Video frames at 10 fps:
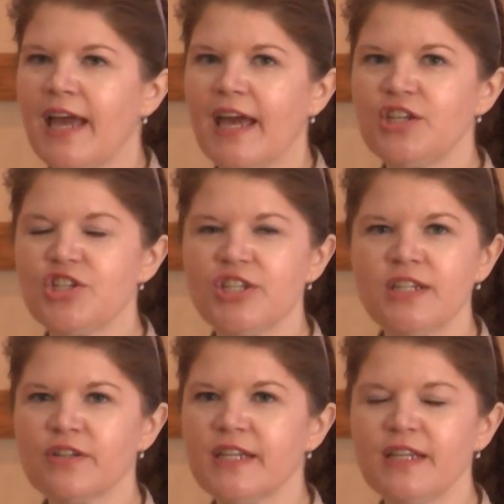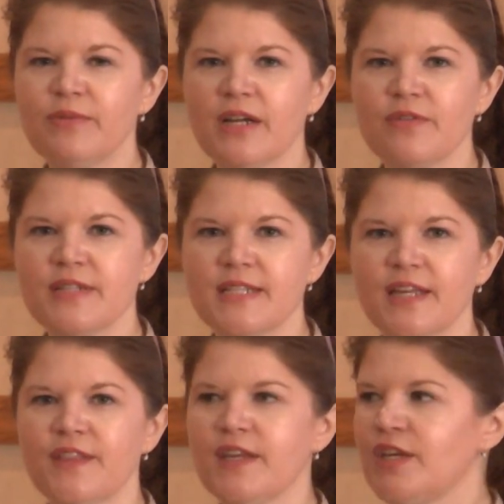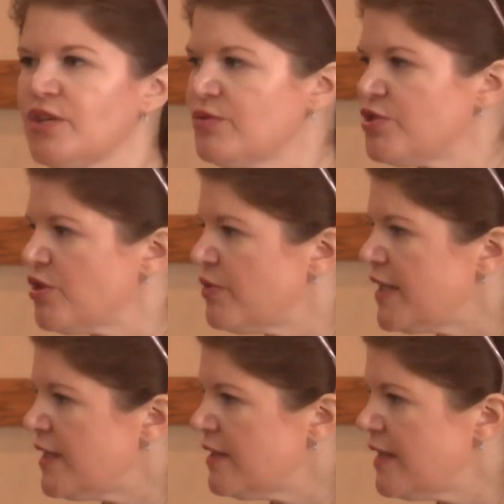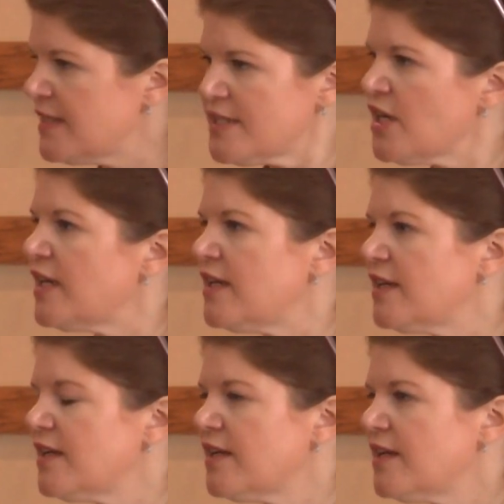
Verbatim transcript: and she or he would always say, thank you, Jody, and it's done.